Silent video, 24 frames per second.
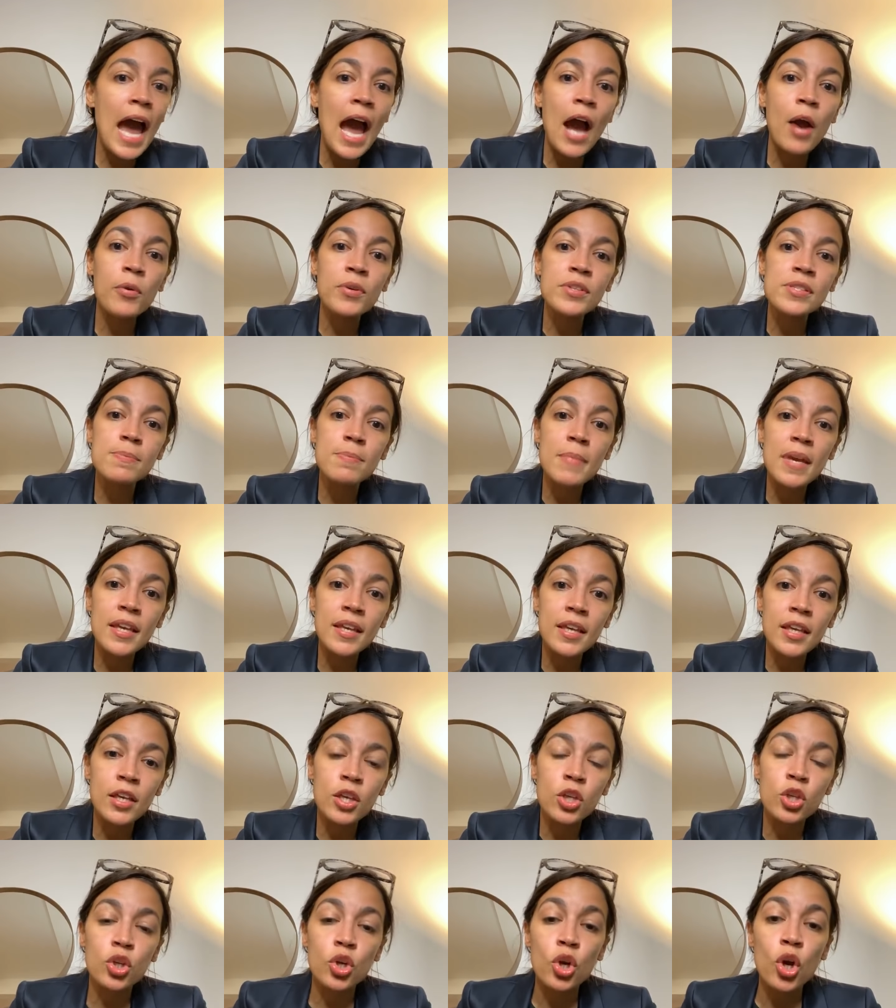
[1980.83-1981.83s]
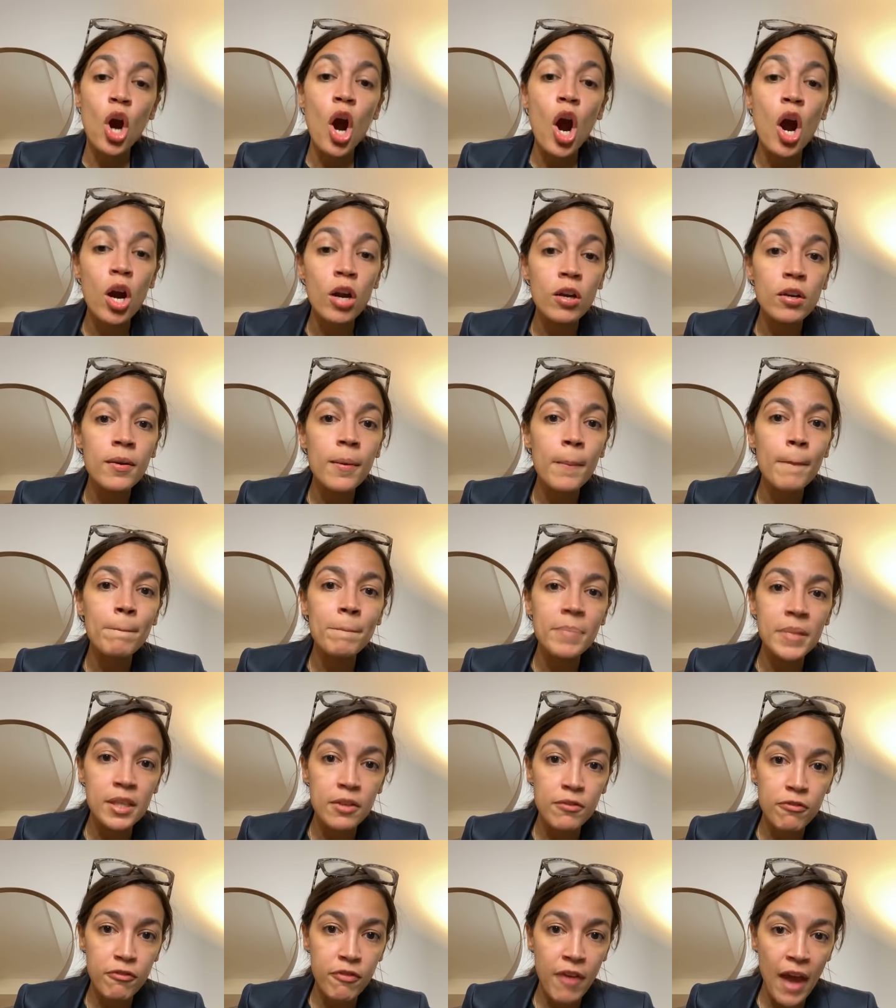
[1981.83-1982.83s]
how it's making your heart
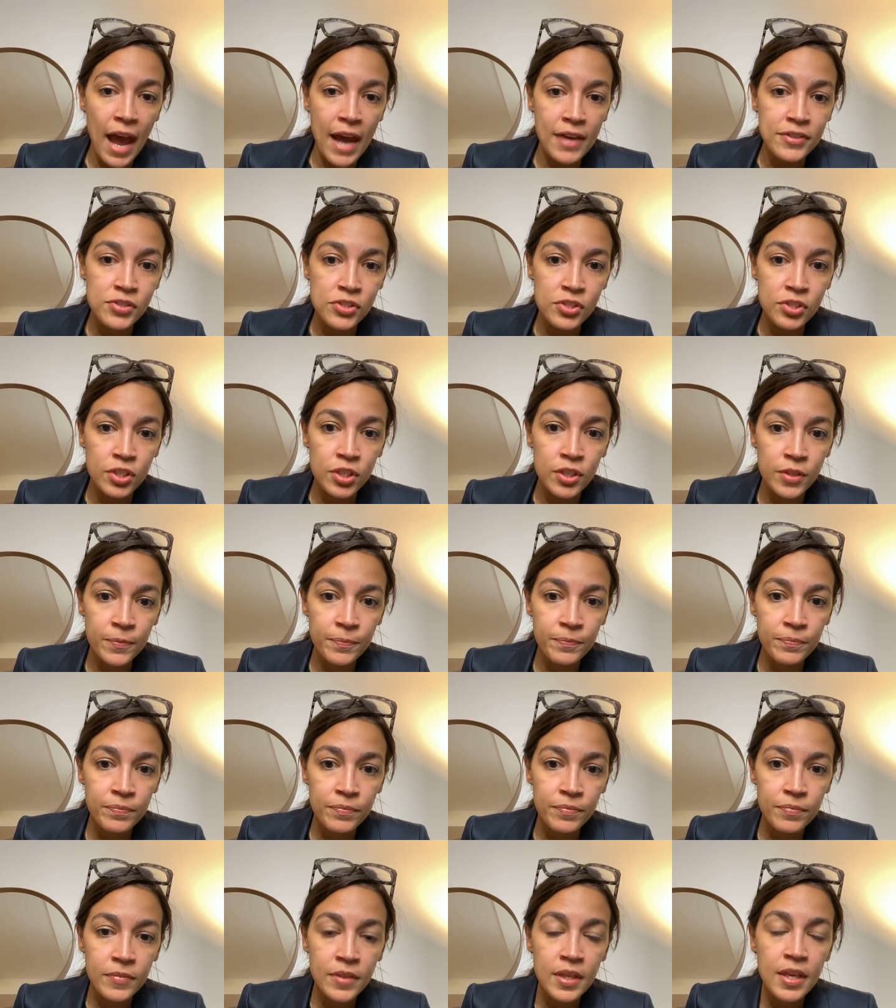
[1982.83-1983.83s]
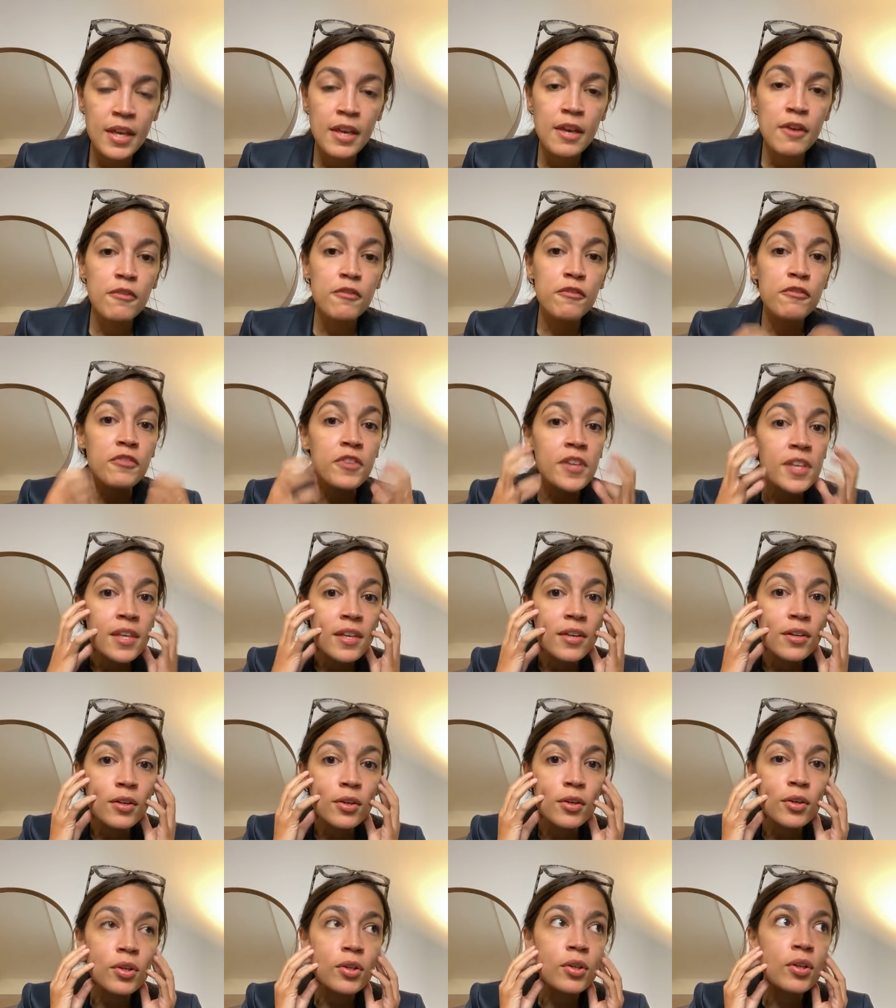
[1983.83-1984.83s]
beat faster.
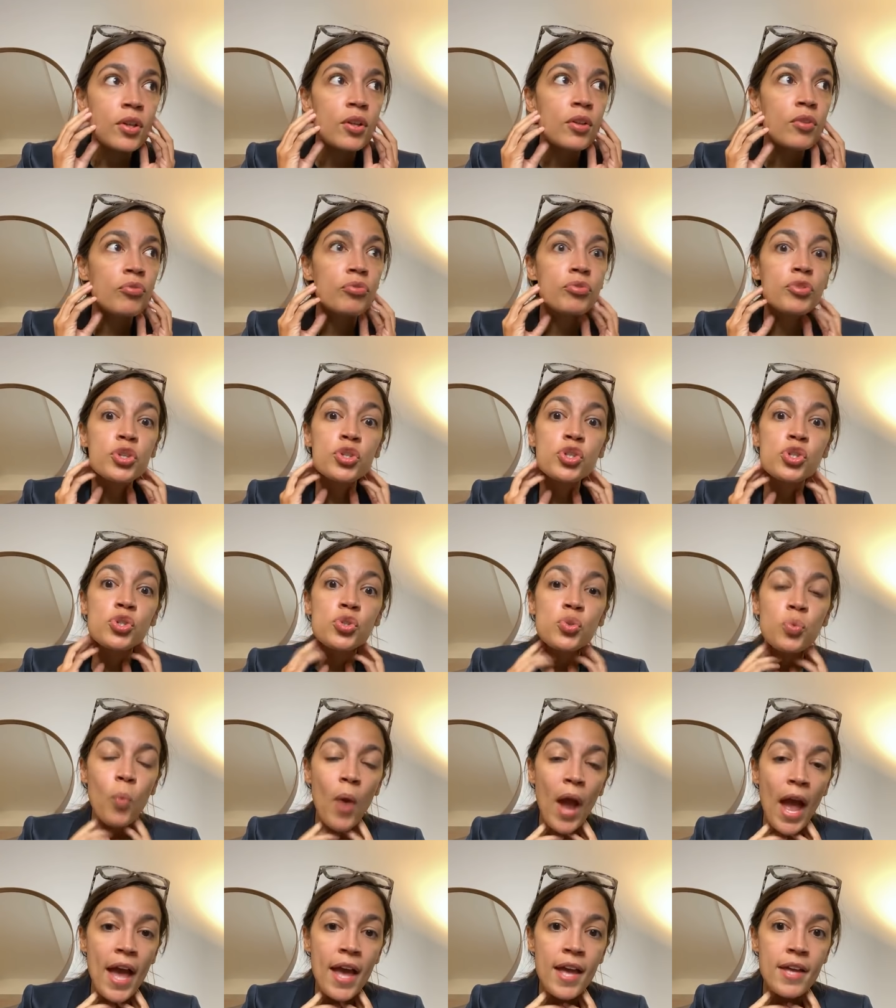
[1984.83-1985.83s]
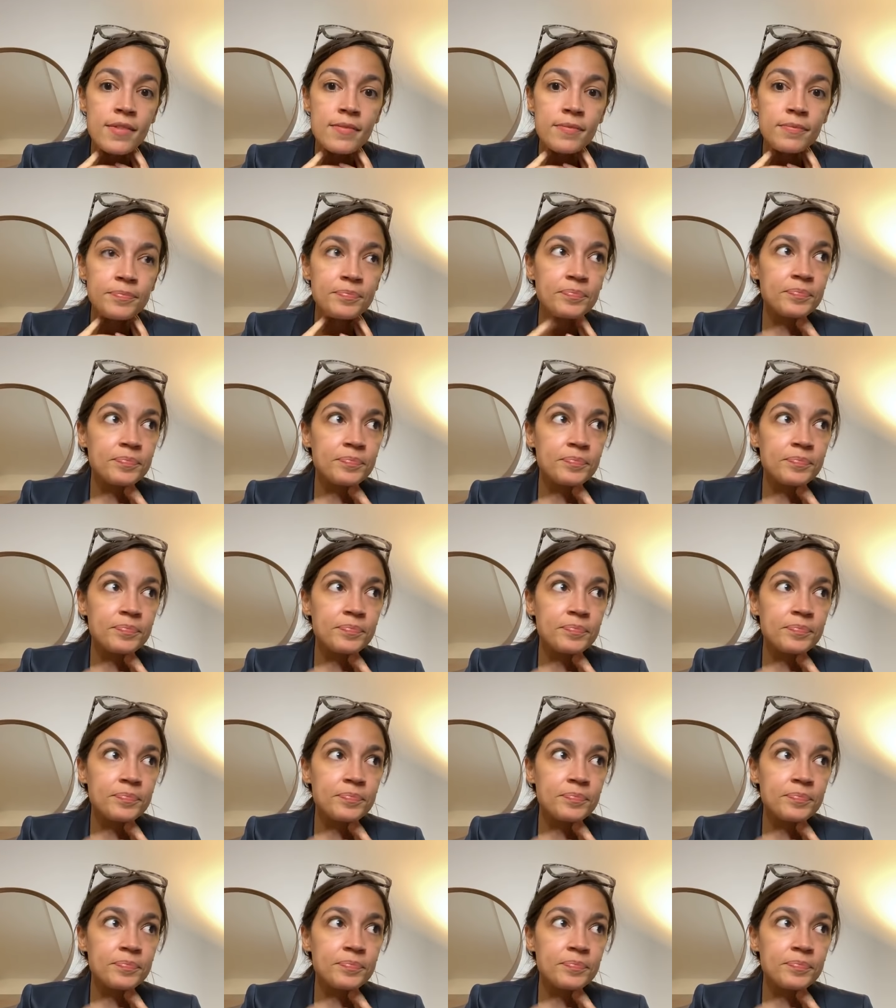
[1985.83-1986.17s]
Feel the sweat.